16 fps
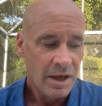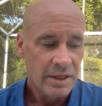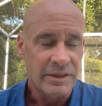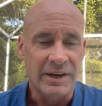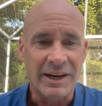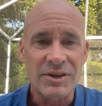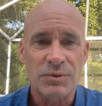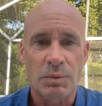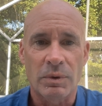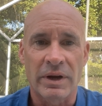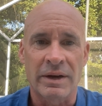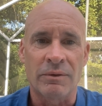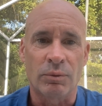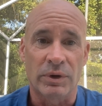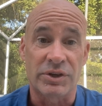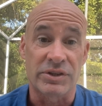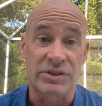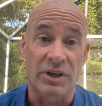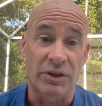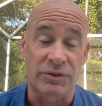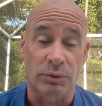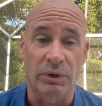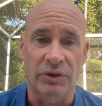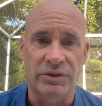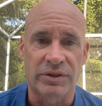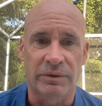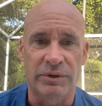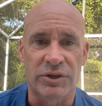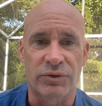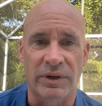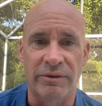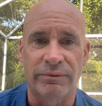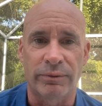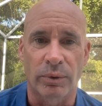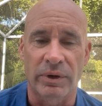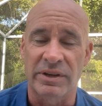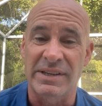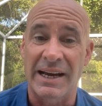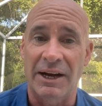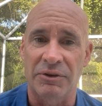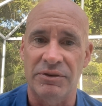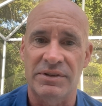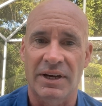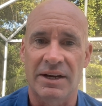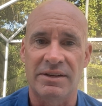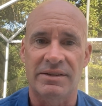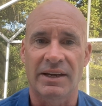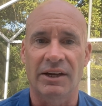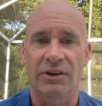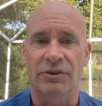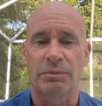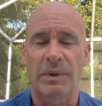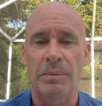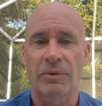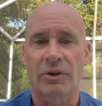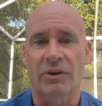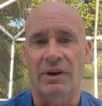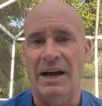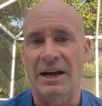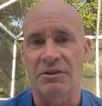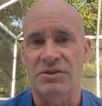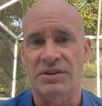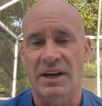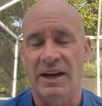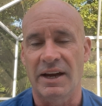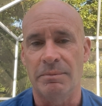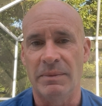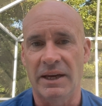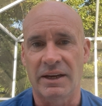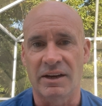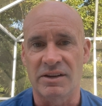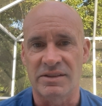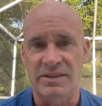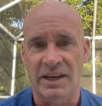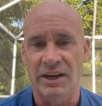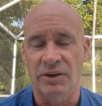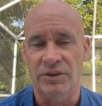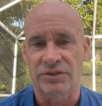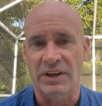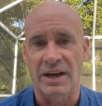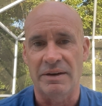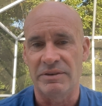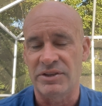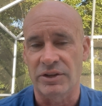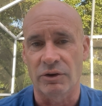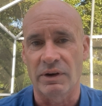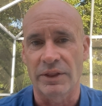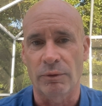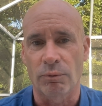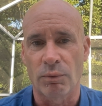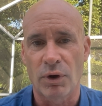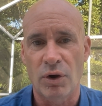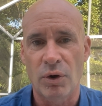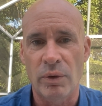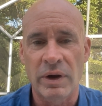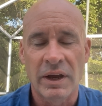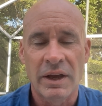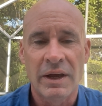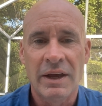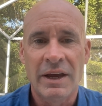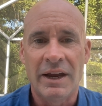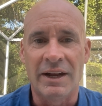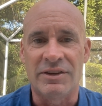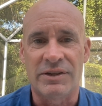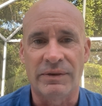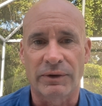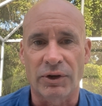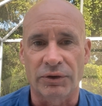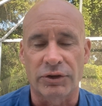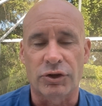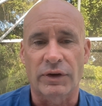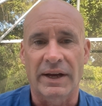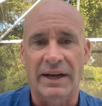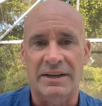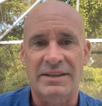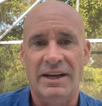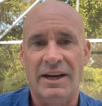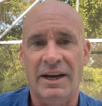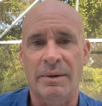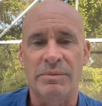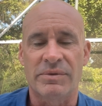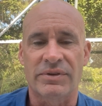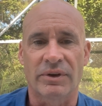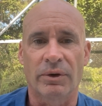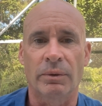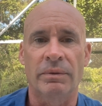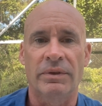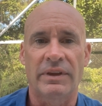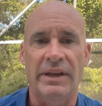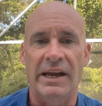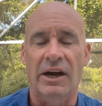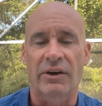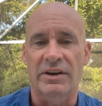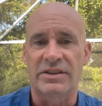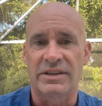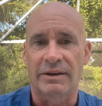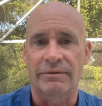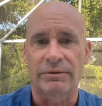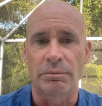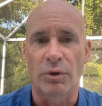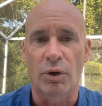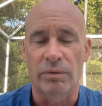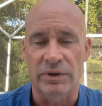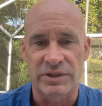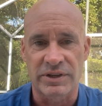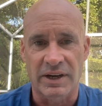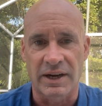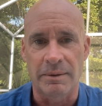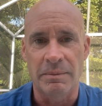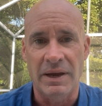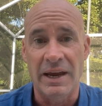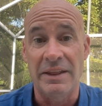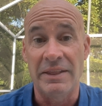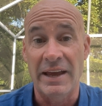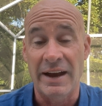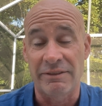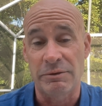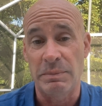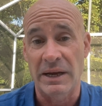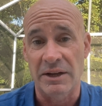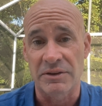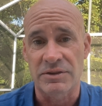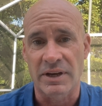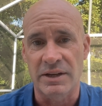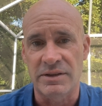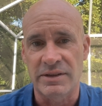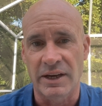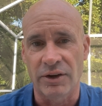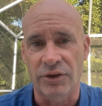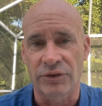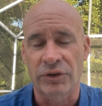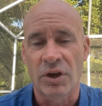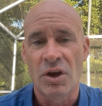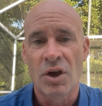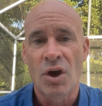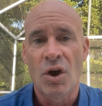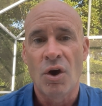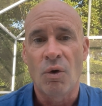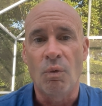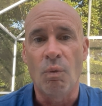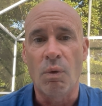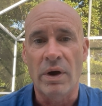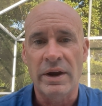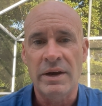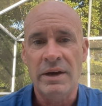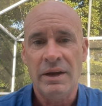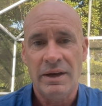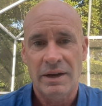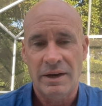The next one, which is also relatively straightforward, is outside sales. People that are outside making sales, obviously they're on the road. It's difficult to track time, so they are exempt from overtime, and they have to be outside sales. One